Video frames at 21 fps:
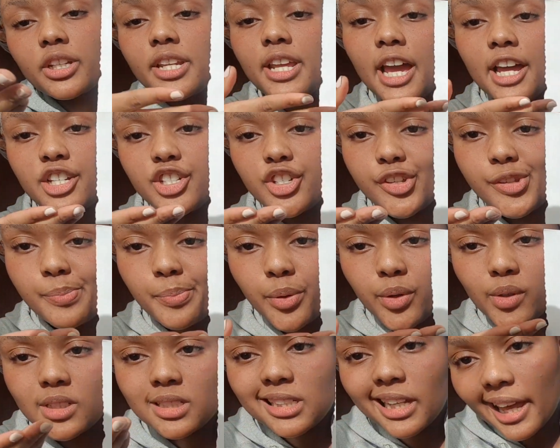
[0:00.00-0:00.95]
Here I just
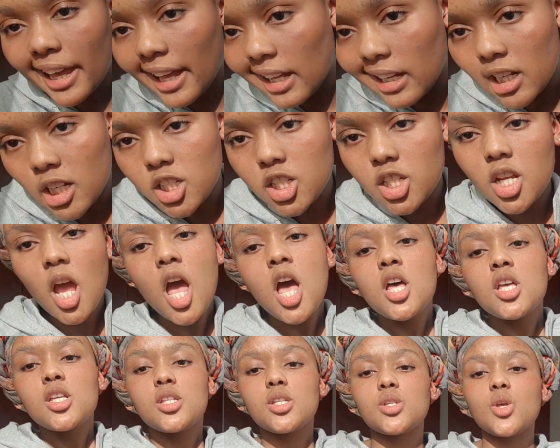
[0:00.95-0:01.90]
put English.
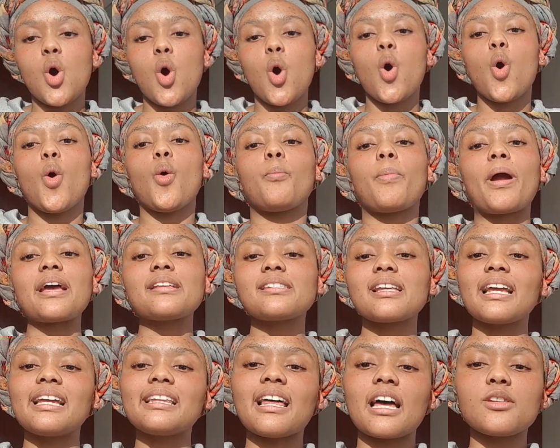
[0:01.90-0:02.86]
So
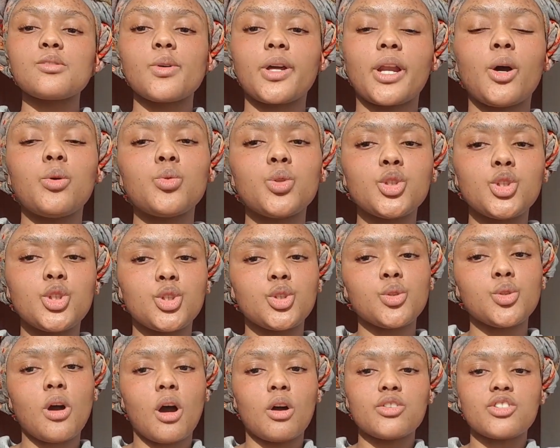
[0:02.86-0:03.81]
basically that's what I would
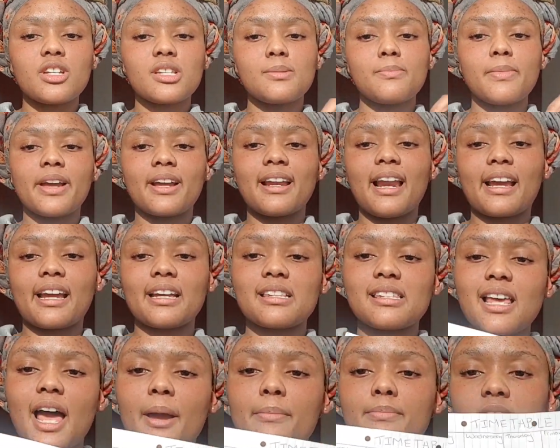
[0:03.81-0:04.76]
do. I'll just make like a
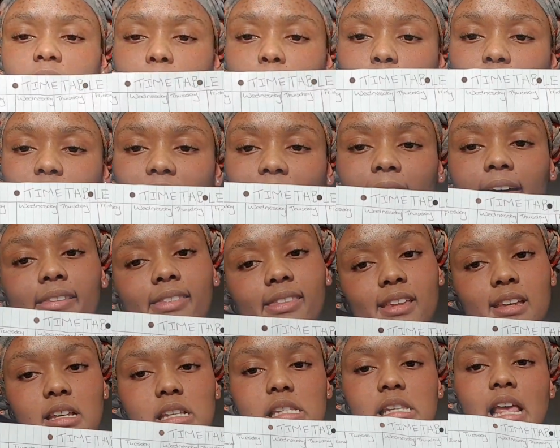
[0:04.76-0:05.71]
timetable like
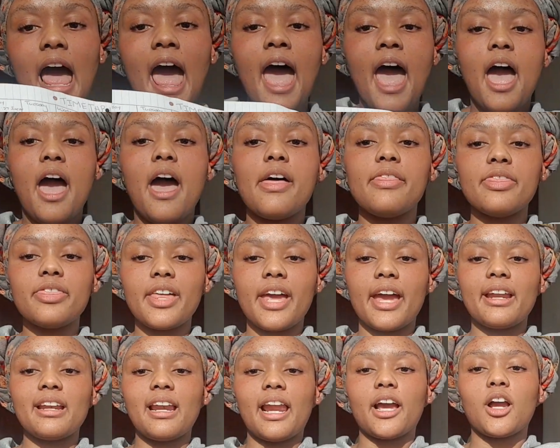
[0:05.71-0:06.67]
this, and
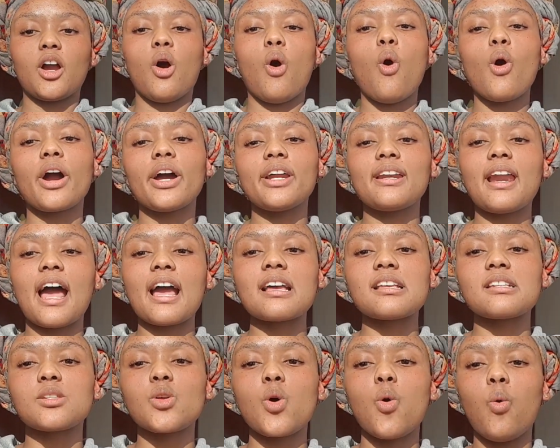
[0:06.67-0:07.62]
then like
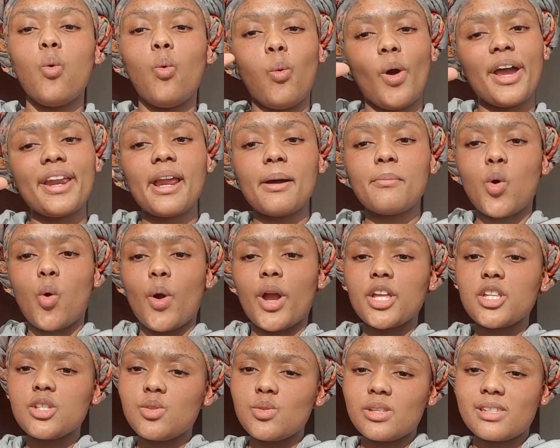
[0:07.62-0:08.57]
organize when I'm
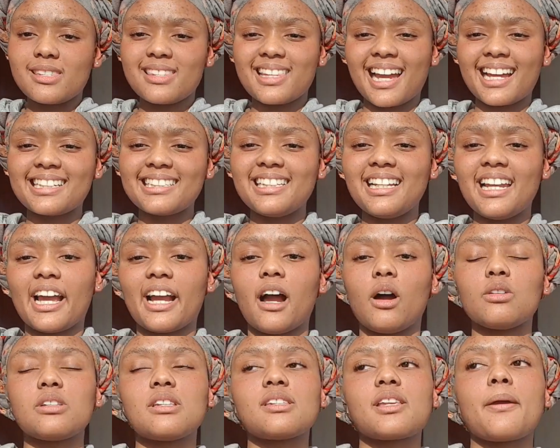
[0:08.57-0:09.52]
going to study. Like I
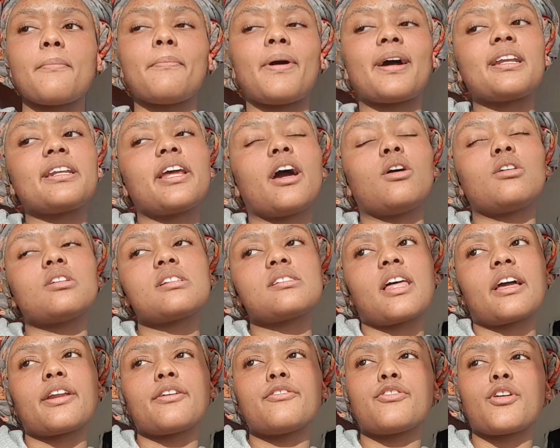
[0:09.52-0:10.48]
would say Monday I'll
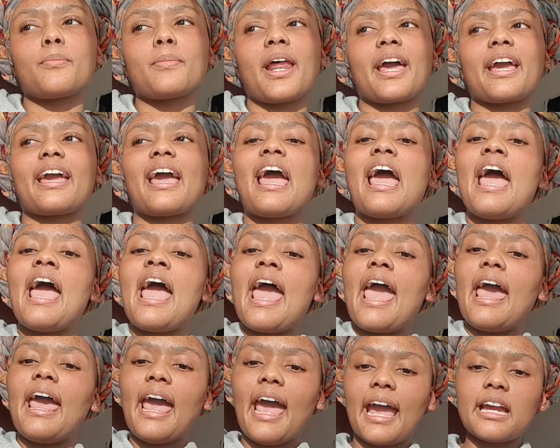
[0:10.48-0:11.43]
study from like
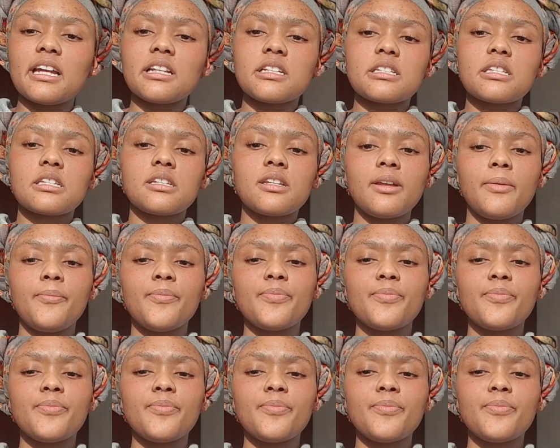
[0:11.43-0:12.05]
8